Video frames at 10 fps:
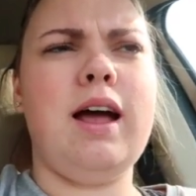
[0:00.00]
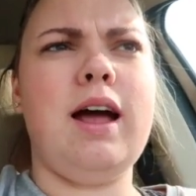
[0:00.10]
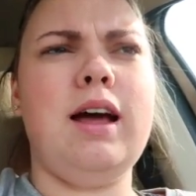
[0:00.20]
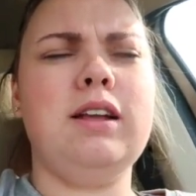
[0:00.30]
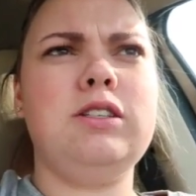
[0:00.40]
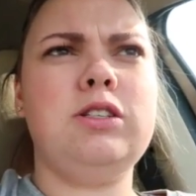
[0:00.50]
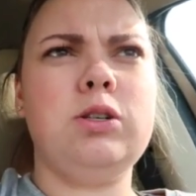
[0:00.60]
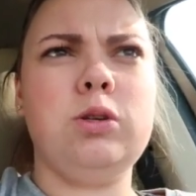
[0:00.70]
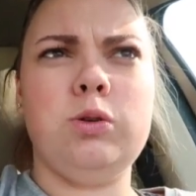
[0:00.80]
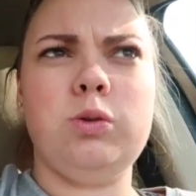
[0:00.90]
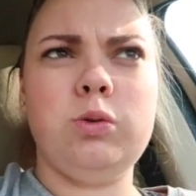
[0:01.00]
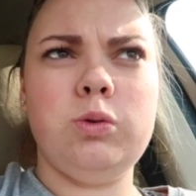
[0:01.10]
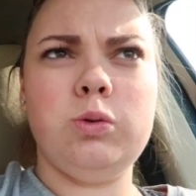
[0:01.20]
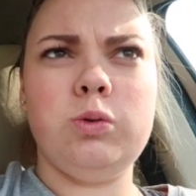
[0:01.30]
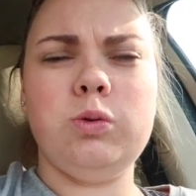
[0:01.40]
at
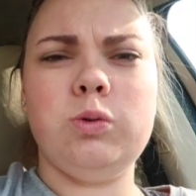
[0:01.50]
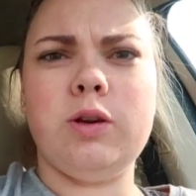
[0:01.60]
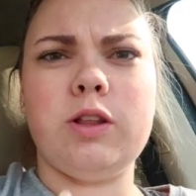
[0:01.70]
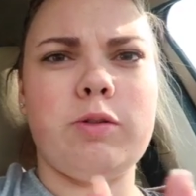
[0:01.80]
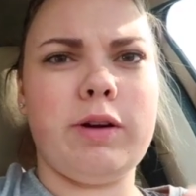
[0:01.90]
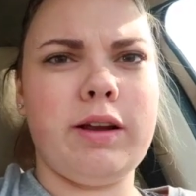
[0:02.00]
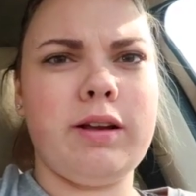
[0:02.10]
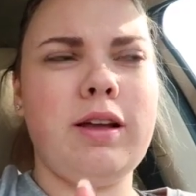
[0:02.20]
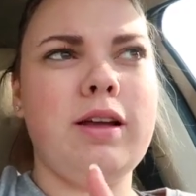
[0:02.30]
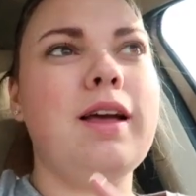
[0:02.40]
2 to 3.